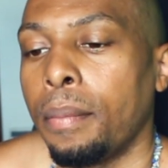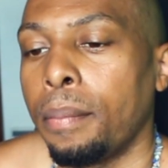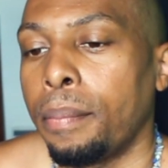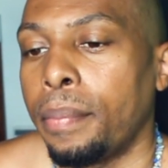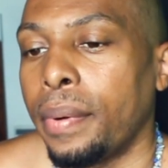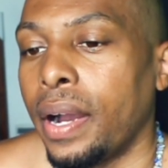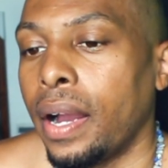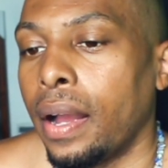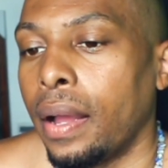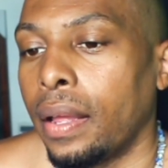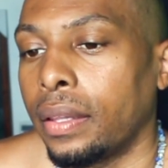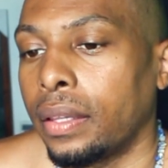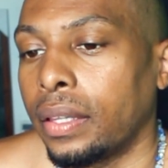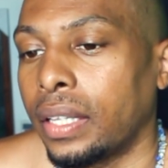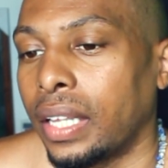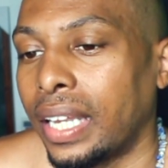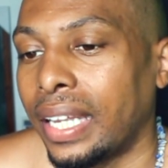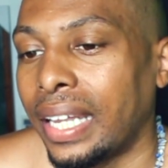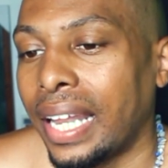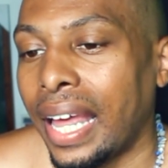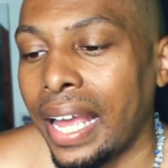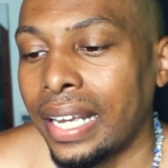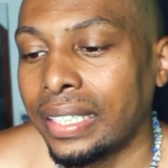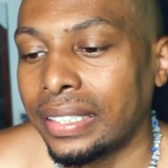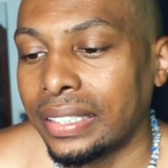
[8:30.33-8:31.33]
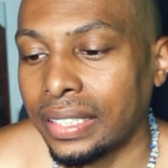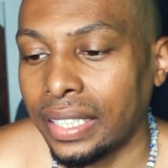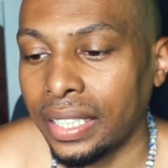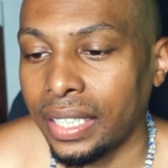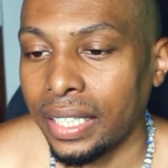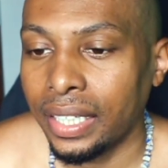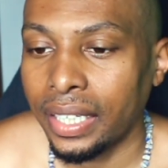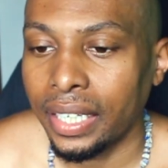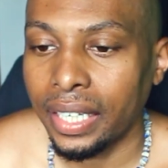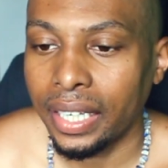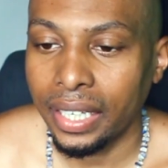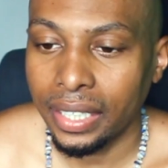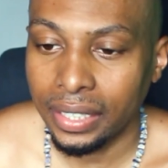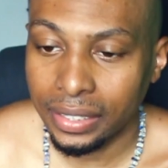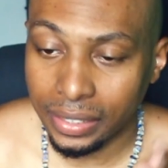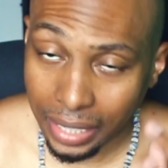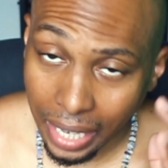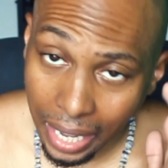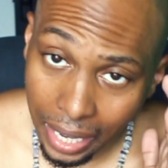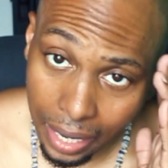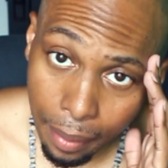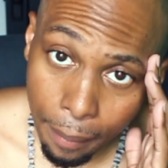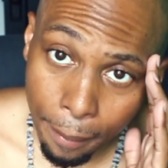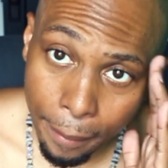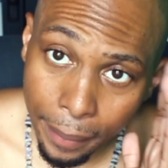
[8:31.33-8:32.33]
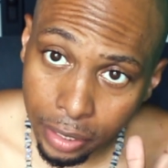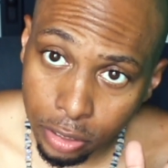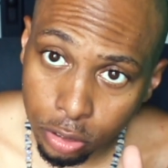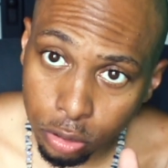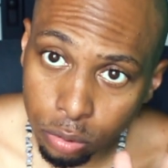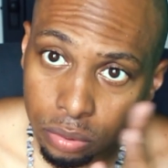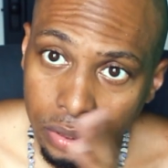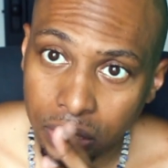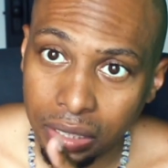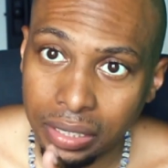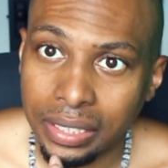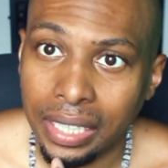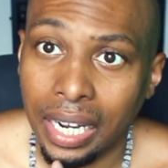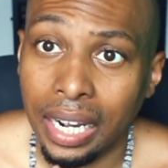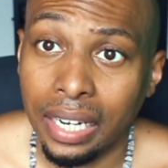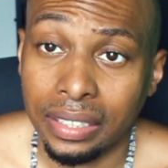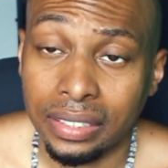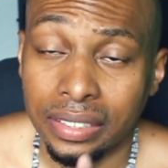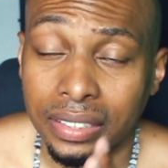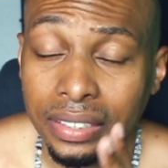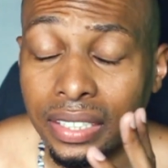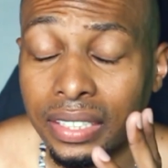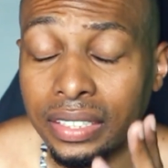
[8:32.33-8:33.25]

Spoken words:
But the last thing is like a mental detox.